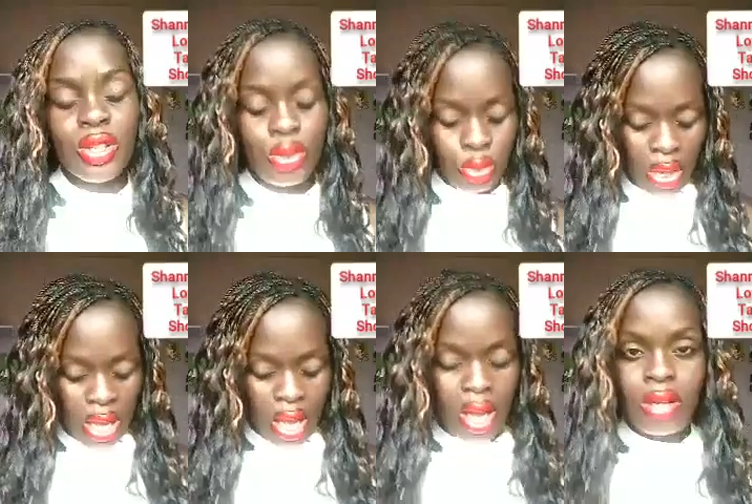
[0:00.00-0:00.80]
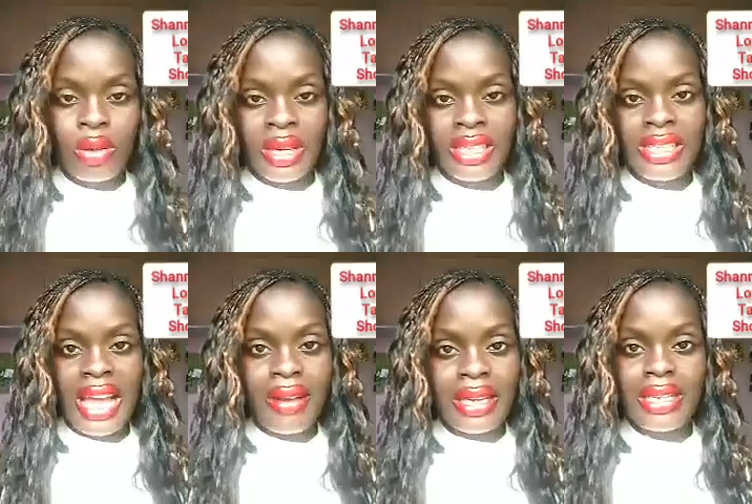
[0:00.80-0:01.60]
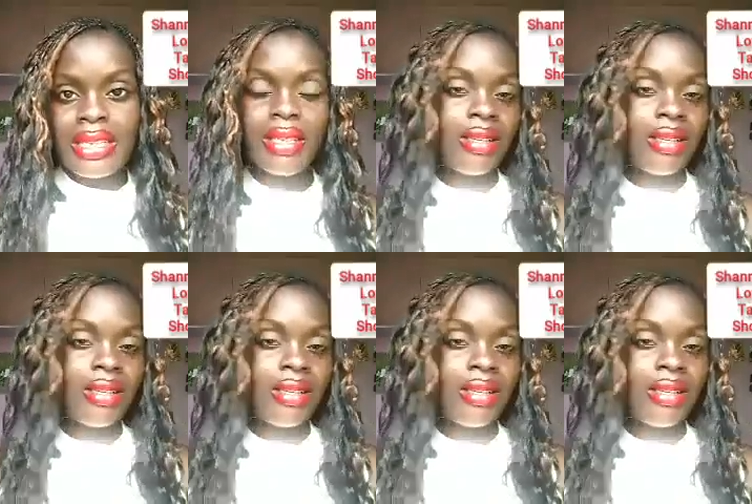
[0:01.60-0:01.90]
you. Oh, look at Garrett.